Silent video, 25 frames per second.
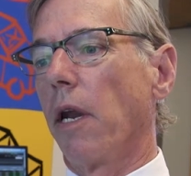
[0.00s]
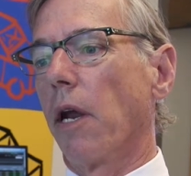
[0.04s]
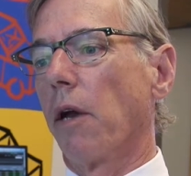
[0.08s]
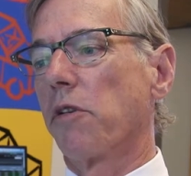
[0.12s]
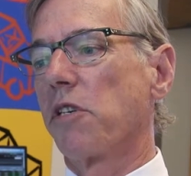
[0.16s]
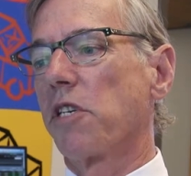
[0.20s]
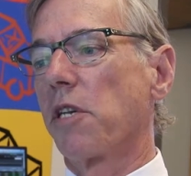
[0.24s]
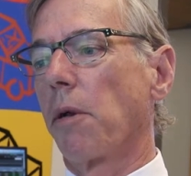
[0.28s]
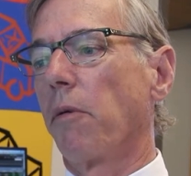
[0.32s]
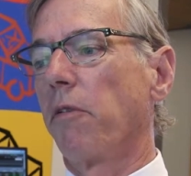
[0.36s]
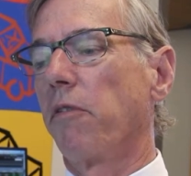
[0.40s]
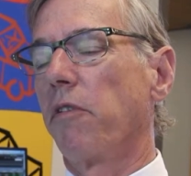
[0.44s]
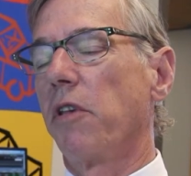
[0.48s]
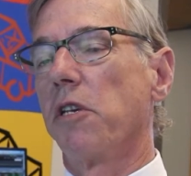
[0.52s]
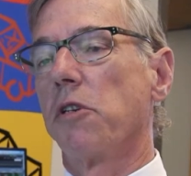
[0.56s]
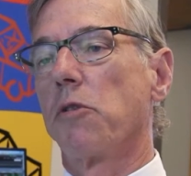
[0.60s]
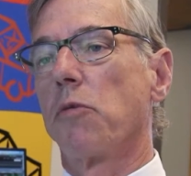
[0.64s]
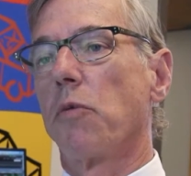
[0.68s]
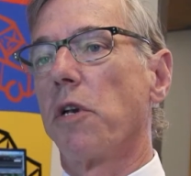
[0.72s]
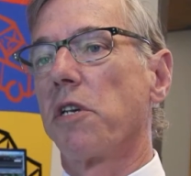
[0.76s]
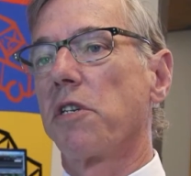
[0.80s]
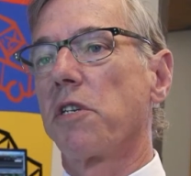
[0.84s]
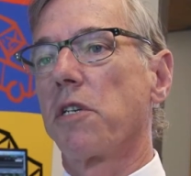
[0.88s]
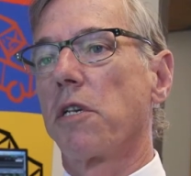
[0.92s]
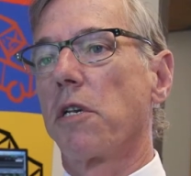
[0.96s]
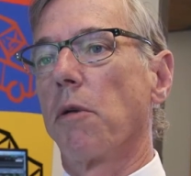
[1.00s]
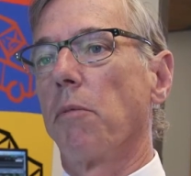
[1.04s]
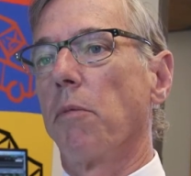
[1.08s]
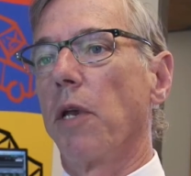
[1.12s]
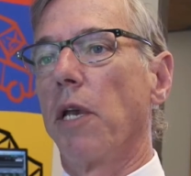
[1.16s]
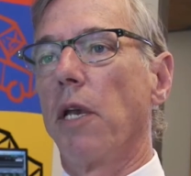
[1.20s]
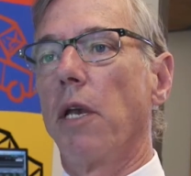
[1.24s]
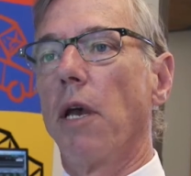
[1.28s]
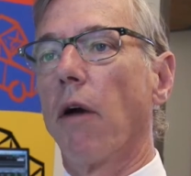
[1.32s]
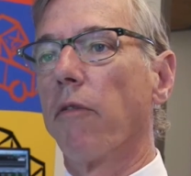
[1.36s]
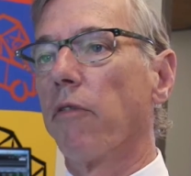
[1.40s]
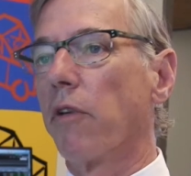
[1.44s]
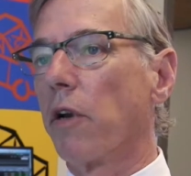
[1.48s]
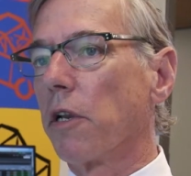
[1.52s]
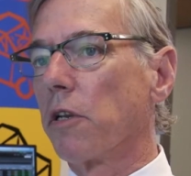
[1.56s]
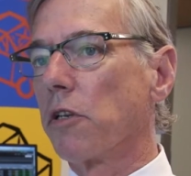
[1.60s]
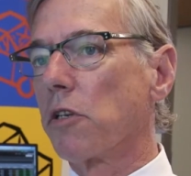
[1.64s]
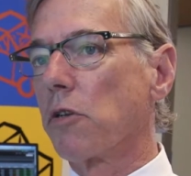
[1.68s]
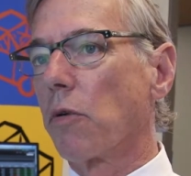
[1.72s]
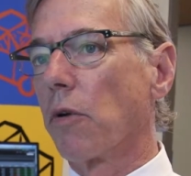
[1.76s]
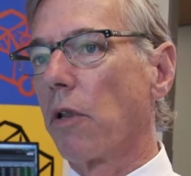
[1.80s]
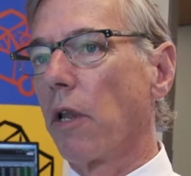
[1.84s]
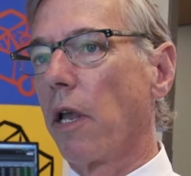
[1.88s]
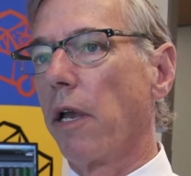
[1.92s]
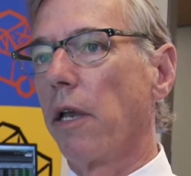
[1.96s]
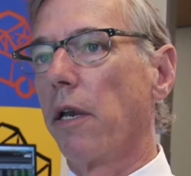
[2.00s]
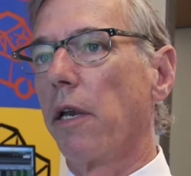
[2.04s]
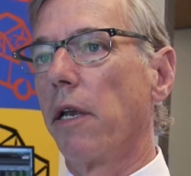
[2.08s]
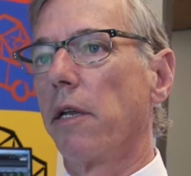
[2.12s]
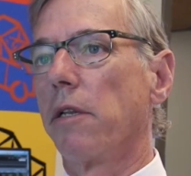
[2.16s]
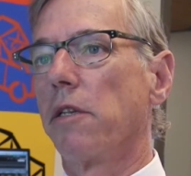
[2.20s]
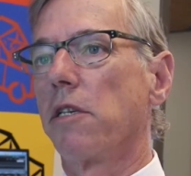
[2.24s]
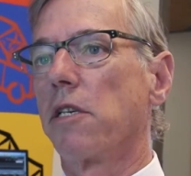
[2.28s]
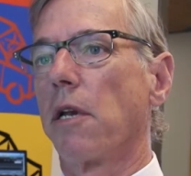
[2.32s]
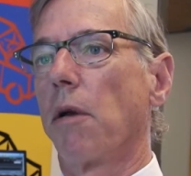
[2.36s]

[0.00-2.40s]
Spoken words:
some of these risks can be governance related.